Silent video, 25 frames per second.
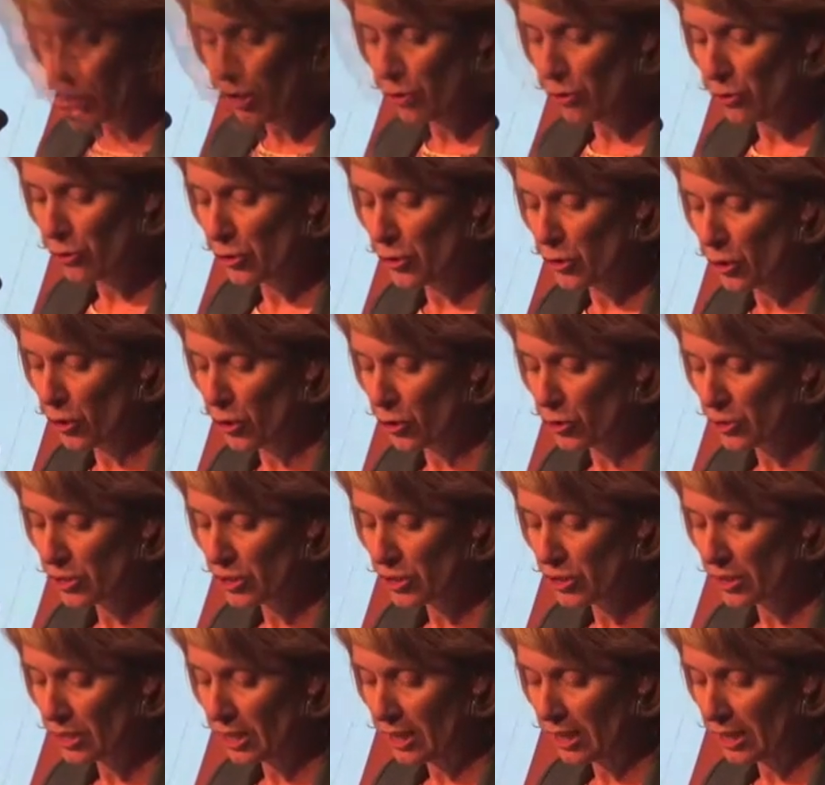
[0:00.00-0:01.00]
Whether or not
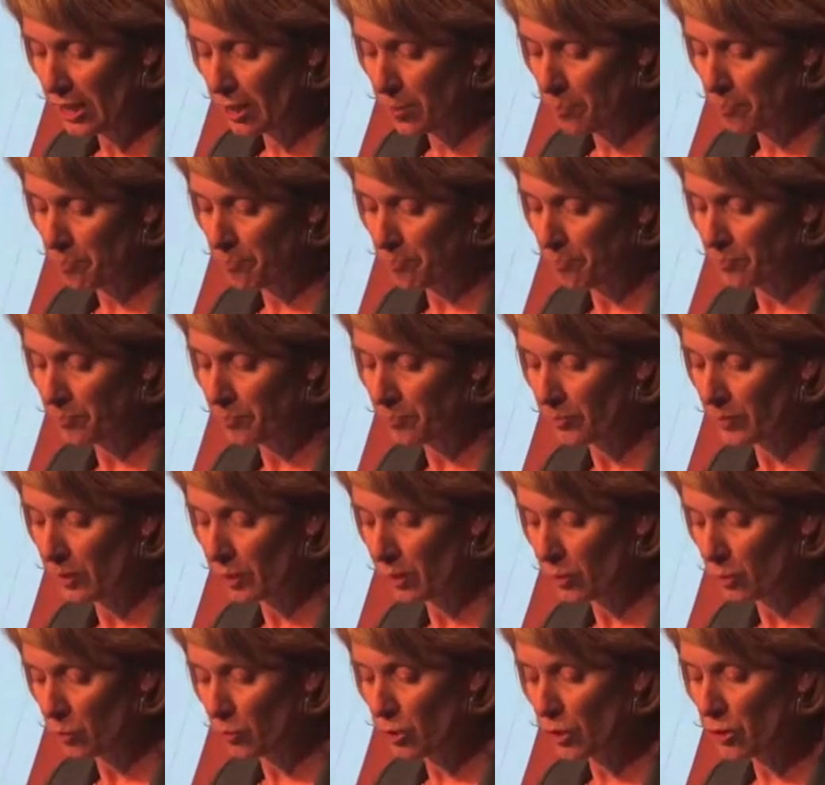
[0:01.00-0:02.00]
um,
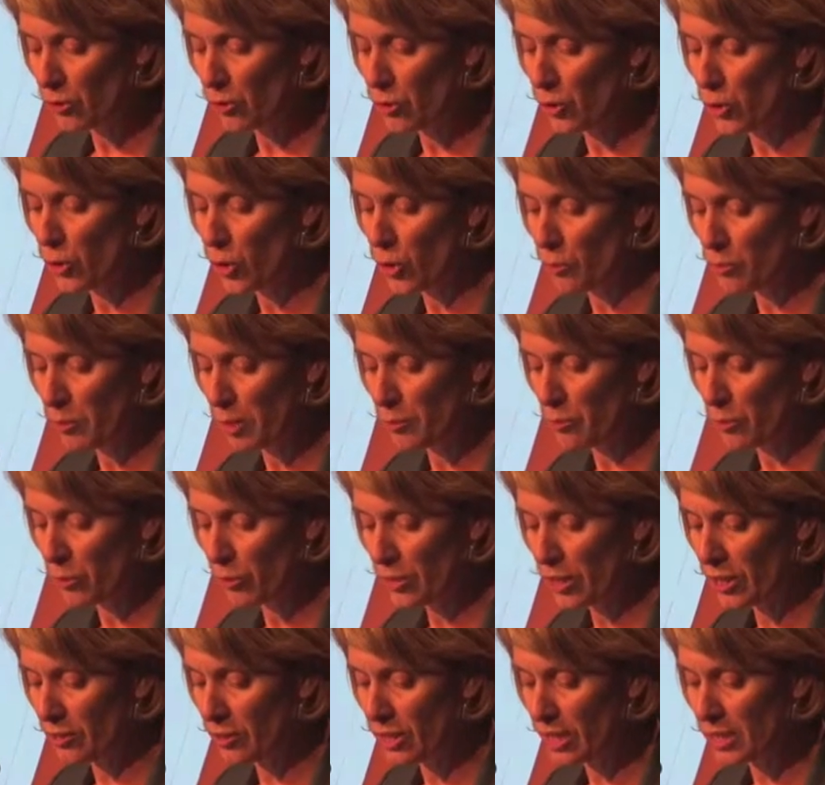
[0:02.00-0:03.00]
whether or not people
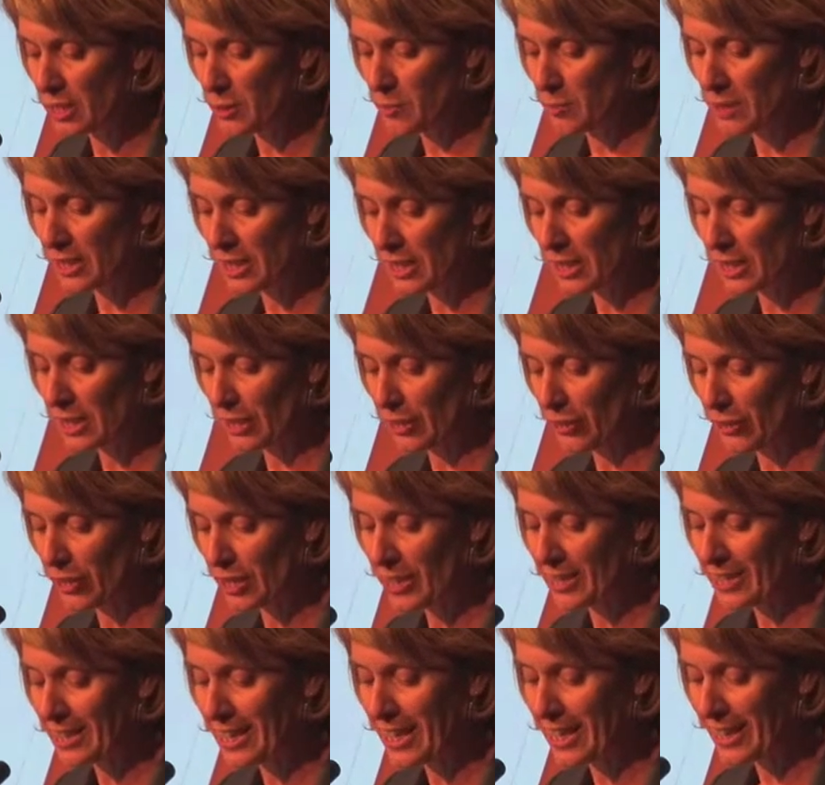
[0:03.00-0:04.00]
think these particular
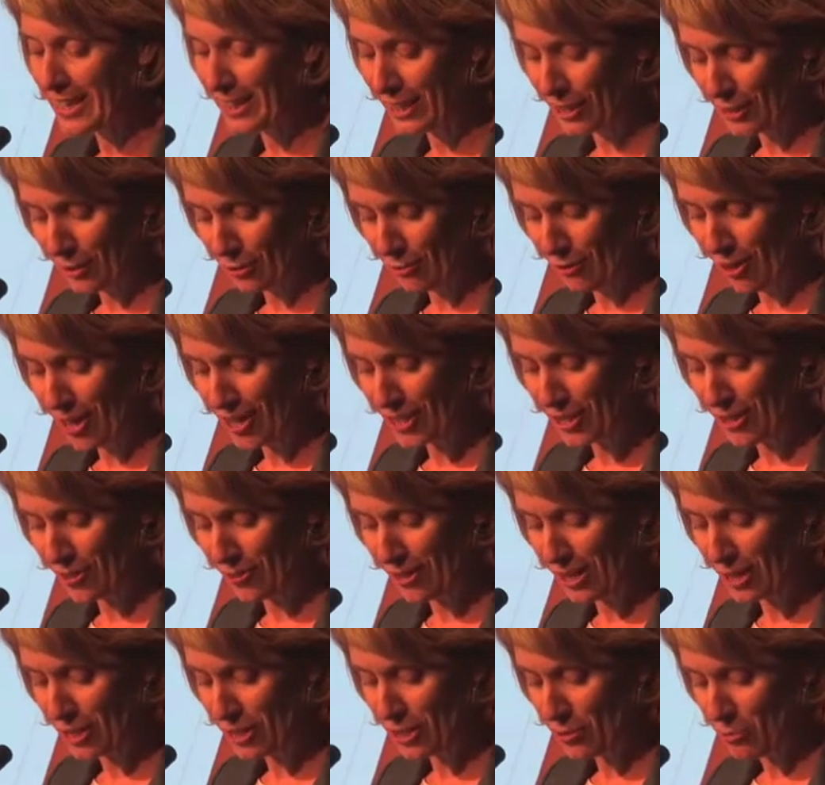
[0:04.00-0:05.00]
things are heading in the right
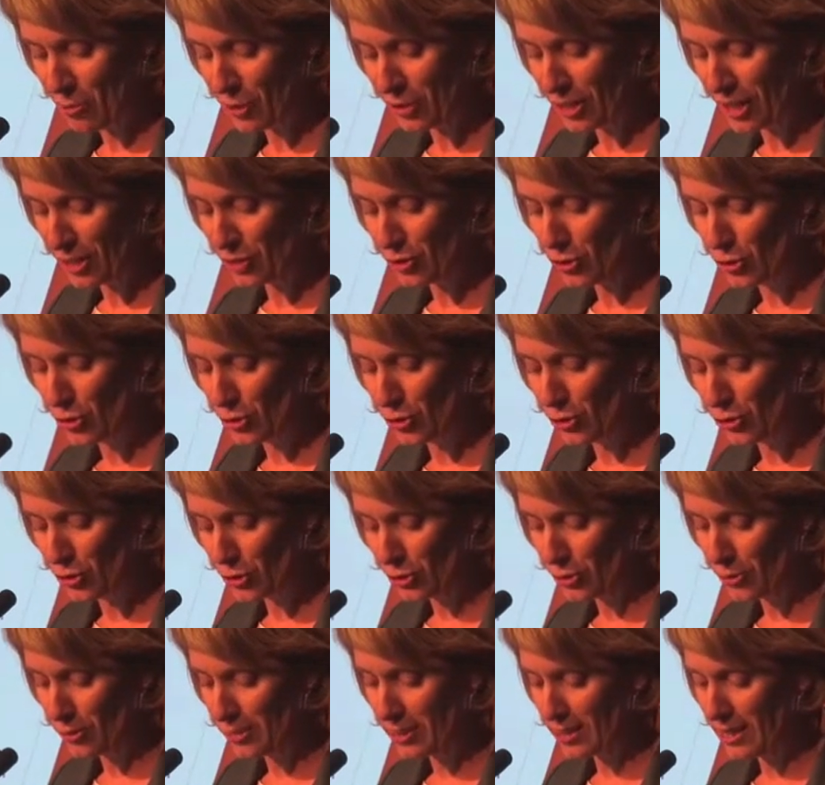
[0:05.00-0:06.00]
direction, what they do
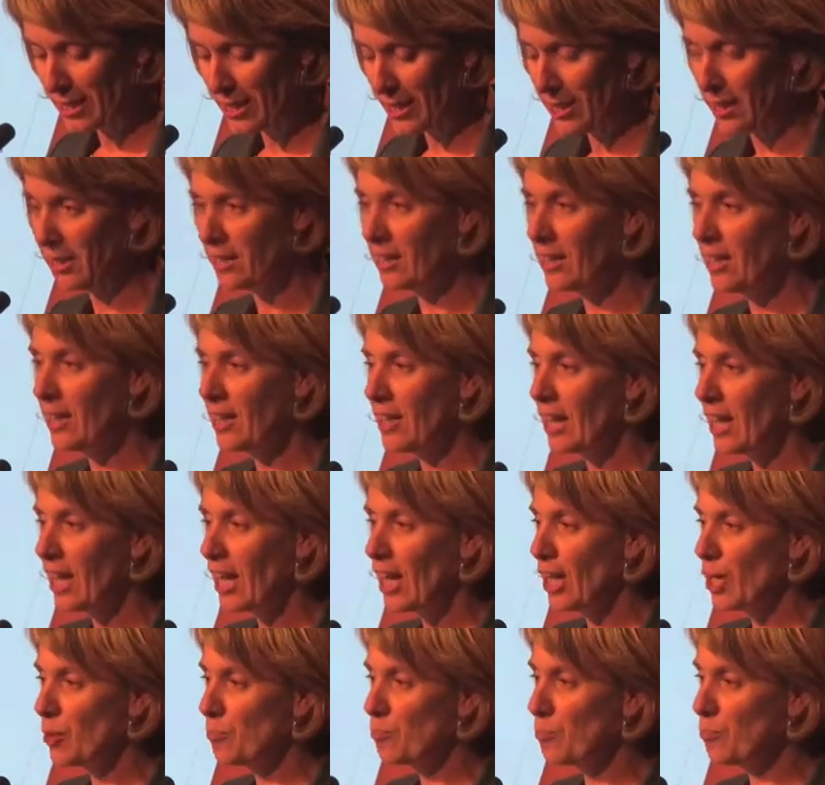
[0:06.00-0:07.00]
do is they
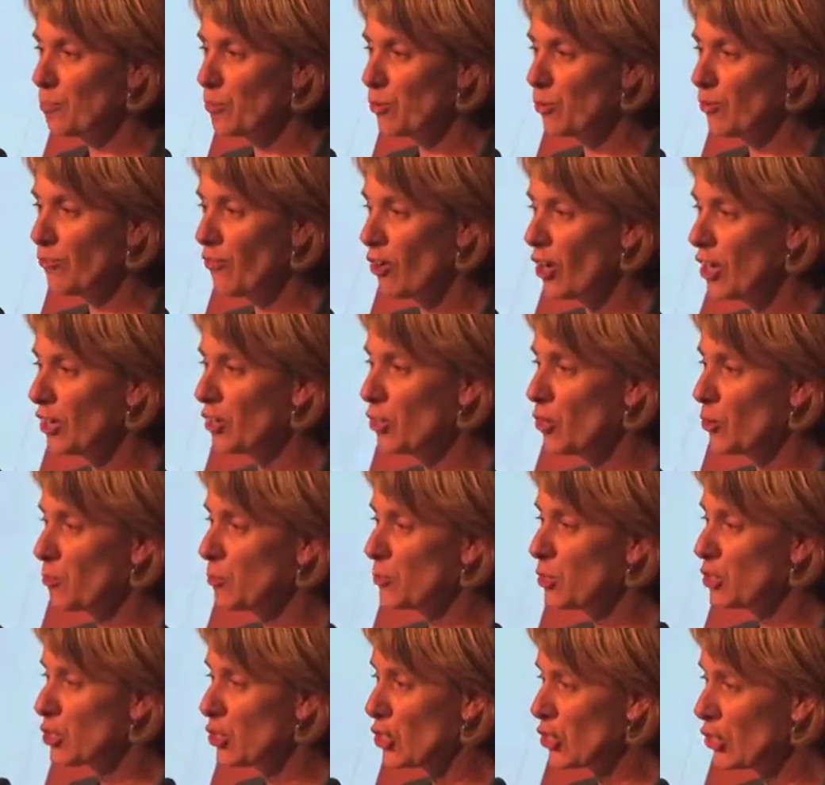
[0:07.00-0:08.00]
um, provide an
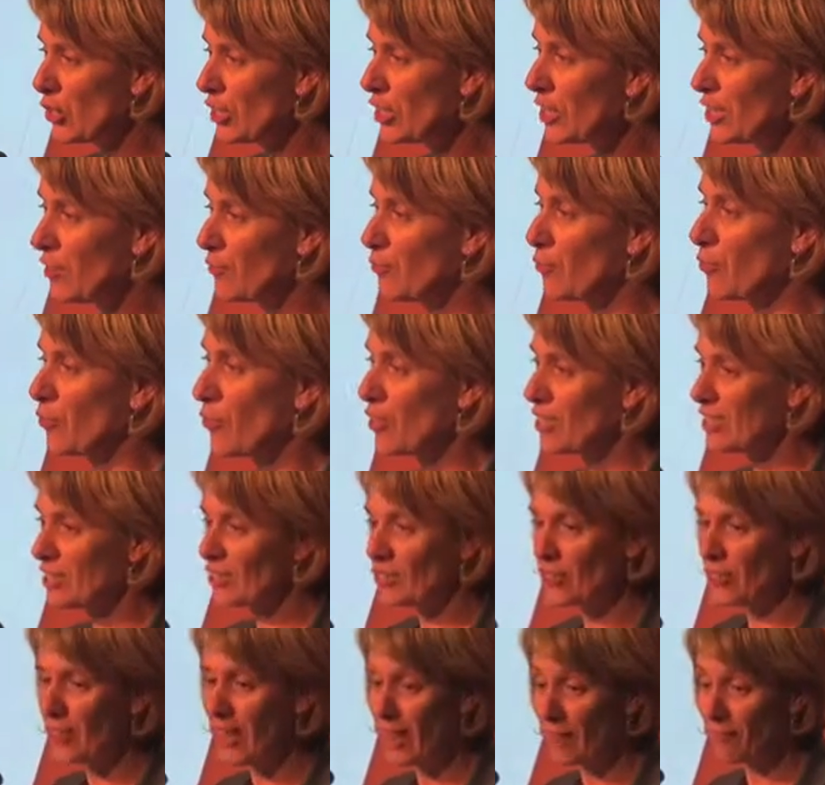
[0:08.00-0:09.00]
opportunity for us
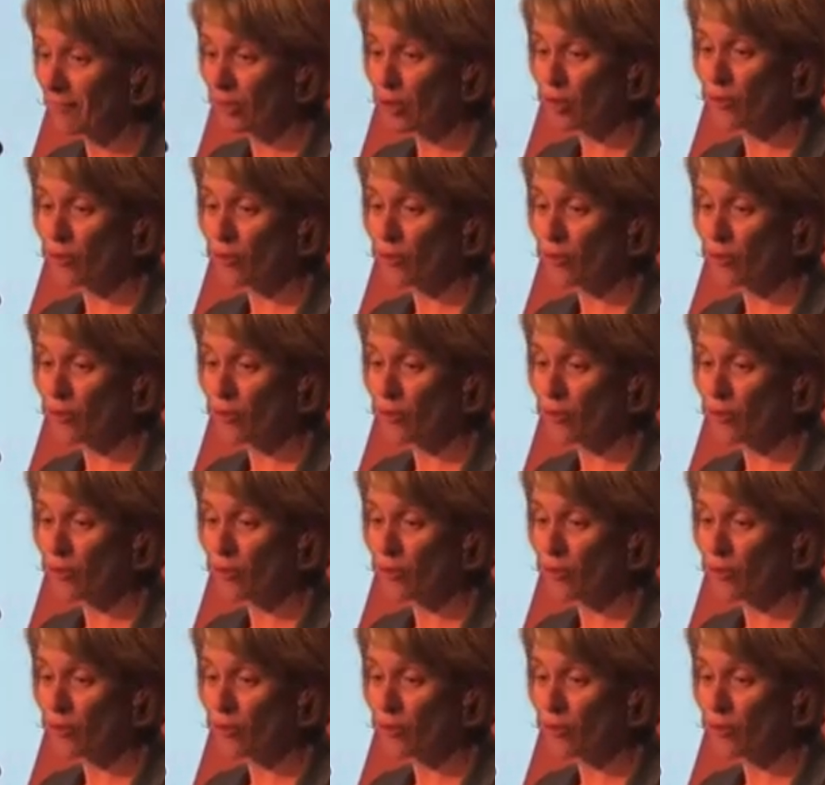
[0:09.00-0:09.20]
to have a